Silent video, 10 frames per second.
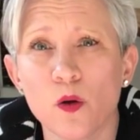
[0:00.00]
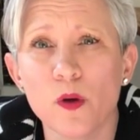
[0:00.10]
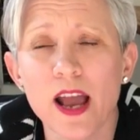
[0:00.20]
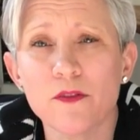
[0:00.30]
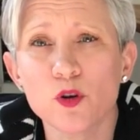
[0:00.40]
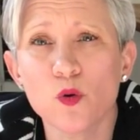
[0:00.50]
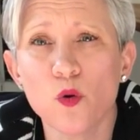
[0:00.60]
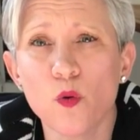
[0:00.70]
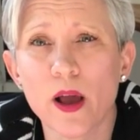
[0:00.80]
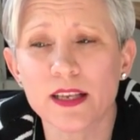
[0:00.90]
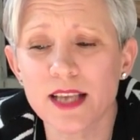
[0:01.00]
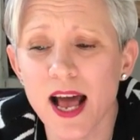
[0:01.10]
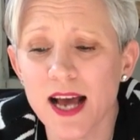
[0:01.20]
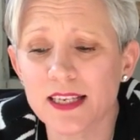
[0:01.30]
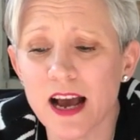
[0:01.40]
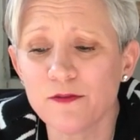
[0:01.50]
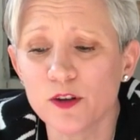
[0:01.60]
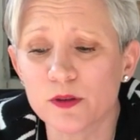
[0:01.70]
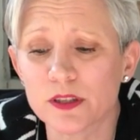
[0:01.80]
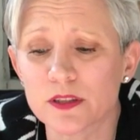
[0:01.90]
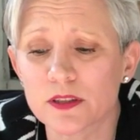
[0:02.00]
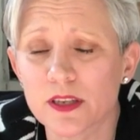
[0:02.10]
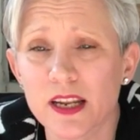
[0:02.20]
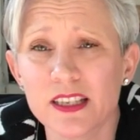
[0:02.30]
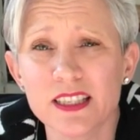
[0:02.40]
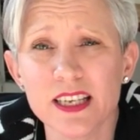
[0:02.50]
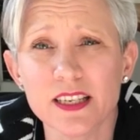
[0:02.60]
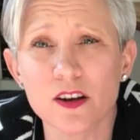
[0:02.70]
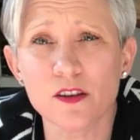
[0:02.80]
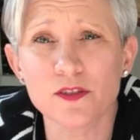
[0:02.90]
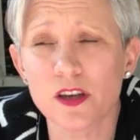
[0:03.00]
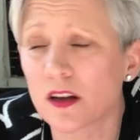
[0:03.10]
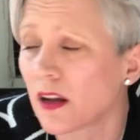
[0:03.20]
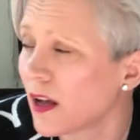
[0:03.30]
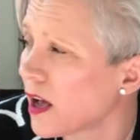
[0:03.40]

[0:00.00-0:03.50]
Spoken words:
We haven't always had affluence, and indeed after